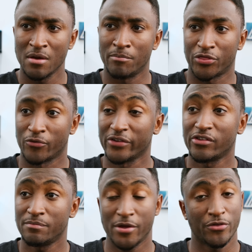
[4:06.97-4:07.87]
But the rest
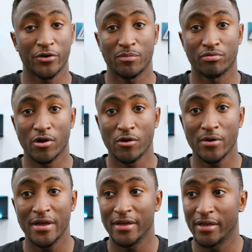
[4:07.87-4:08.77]
of the P30 Pro
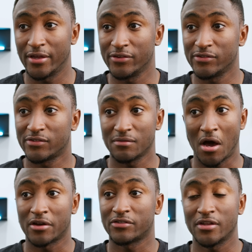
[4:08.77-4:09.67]
is
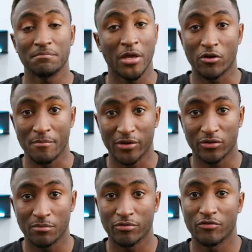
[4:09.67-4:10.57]
honestly
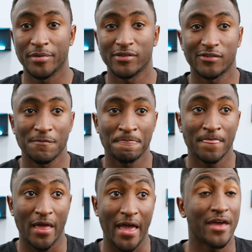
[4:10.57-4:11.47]
incremental improvements
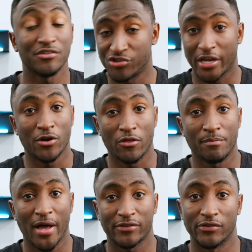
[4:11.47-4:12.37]
and checking all the
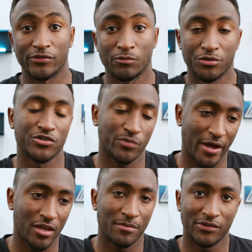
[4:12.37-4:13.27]
boxes, which is why
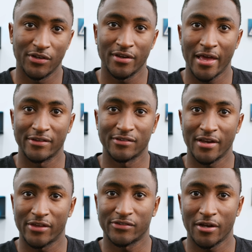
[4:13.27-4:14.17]
it can be seen as an
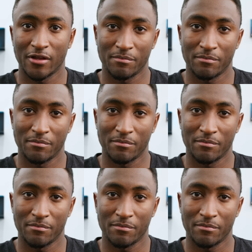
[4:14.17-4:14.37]
S10